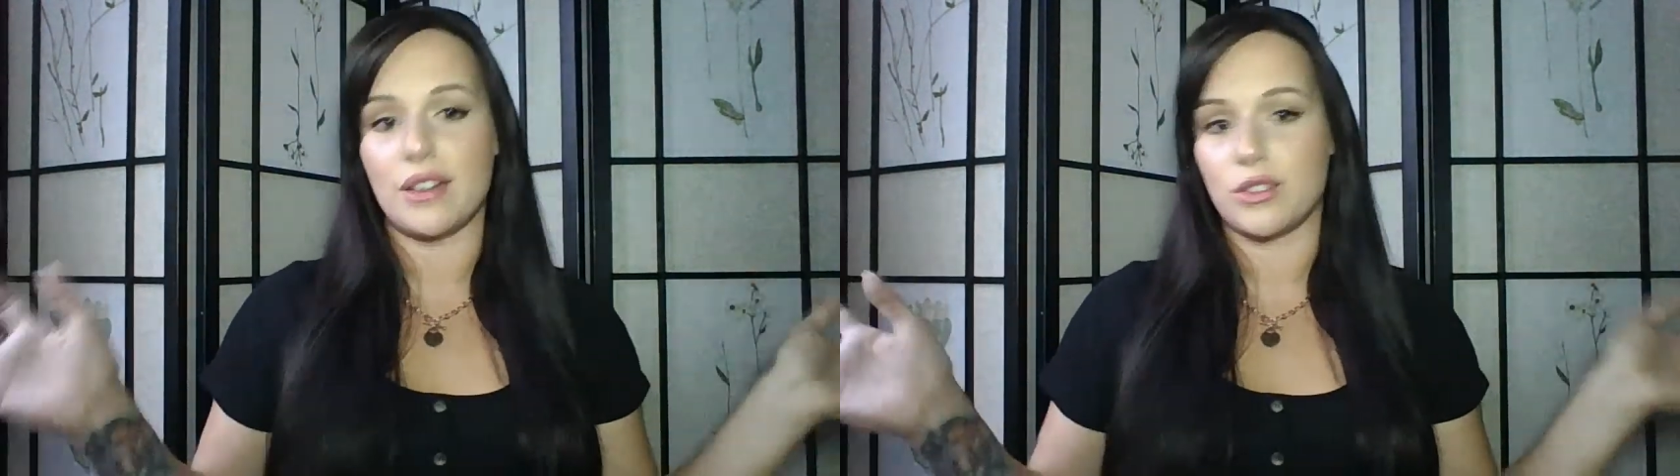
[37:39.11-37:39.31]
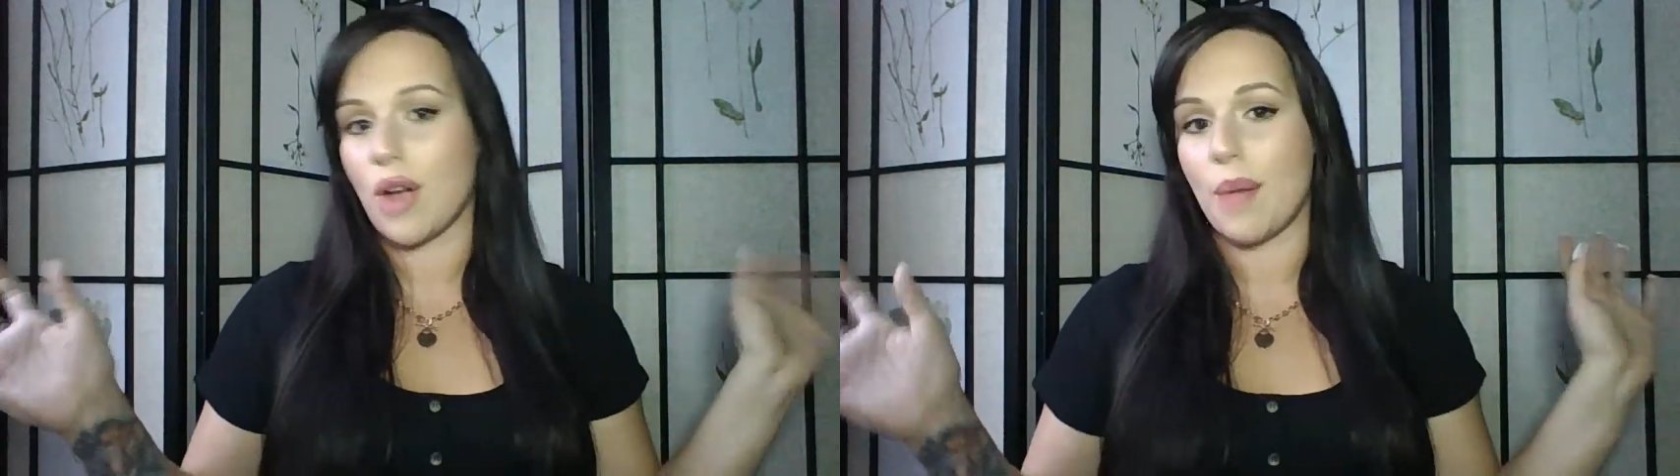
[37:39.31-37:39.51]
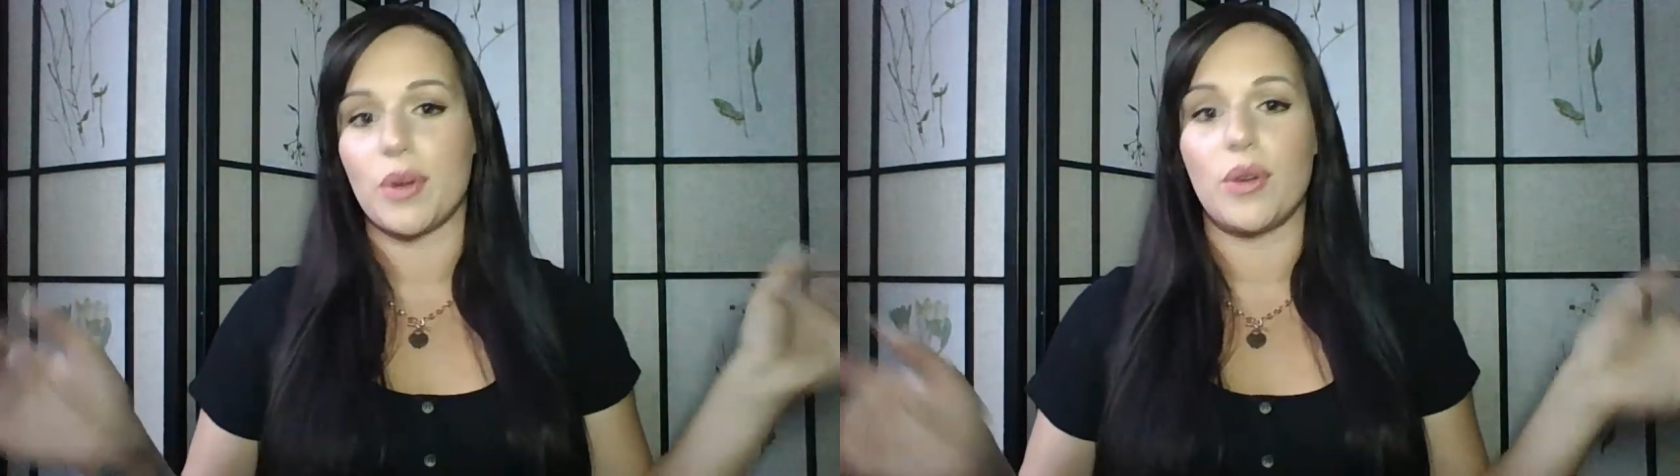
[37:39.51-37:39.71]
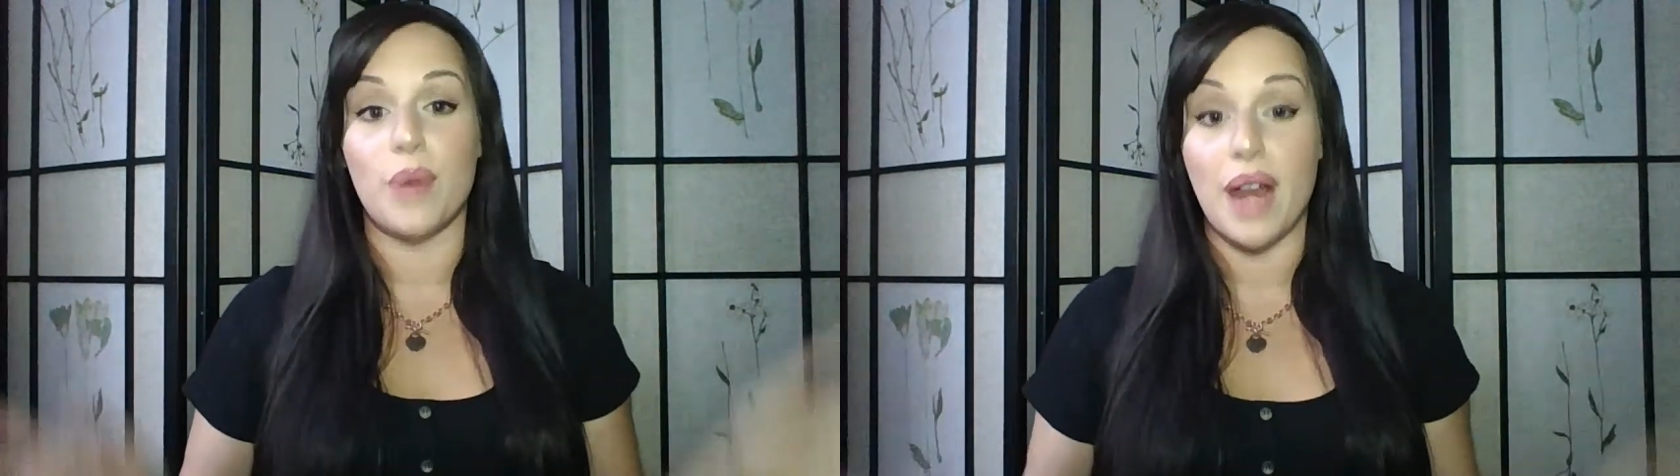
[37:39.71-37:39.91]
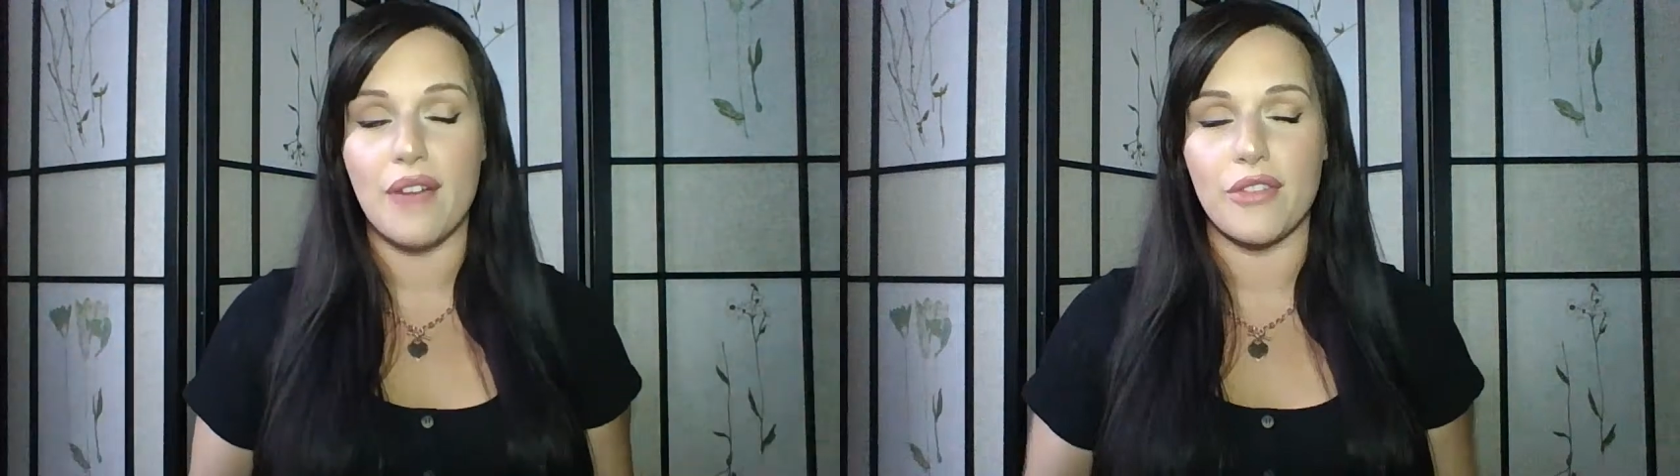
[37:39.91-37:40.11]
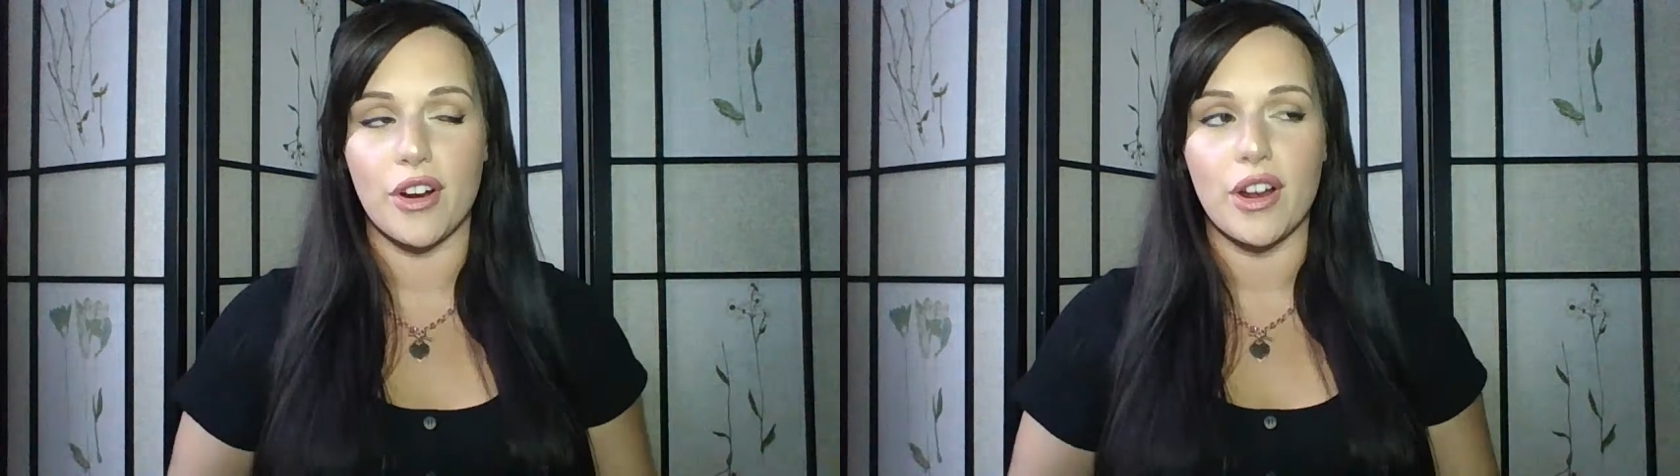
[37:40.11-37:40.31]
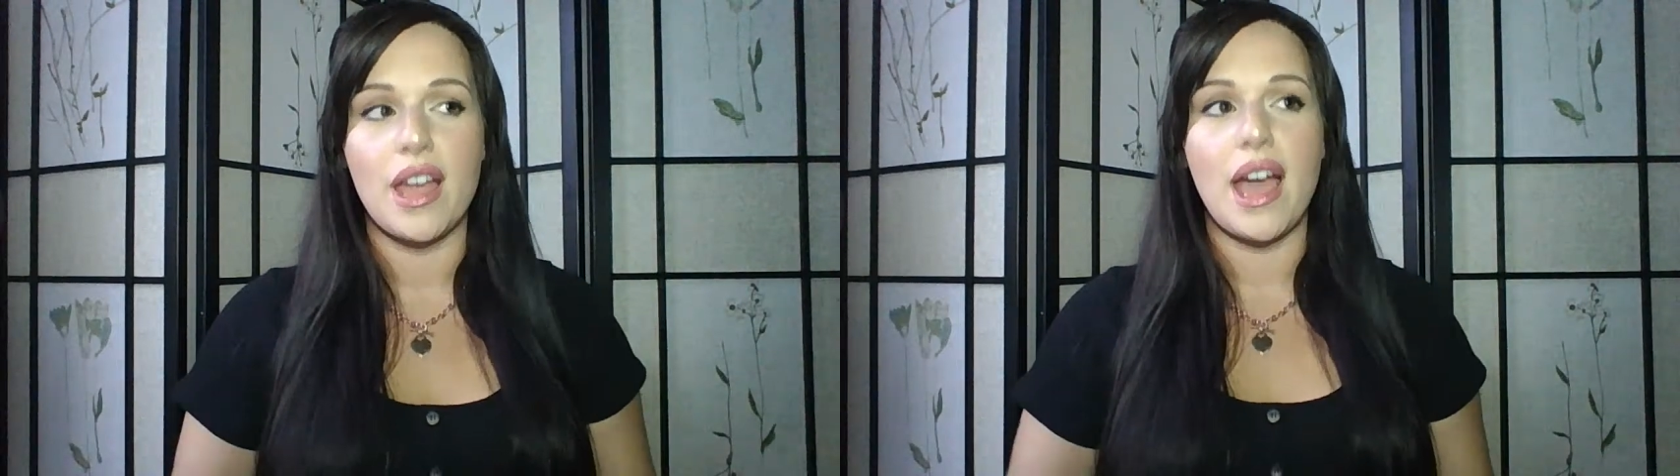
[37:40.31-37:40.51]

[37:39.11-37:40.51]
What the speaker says: tropical, whatever,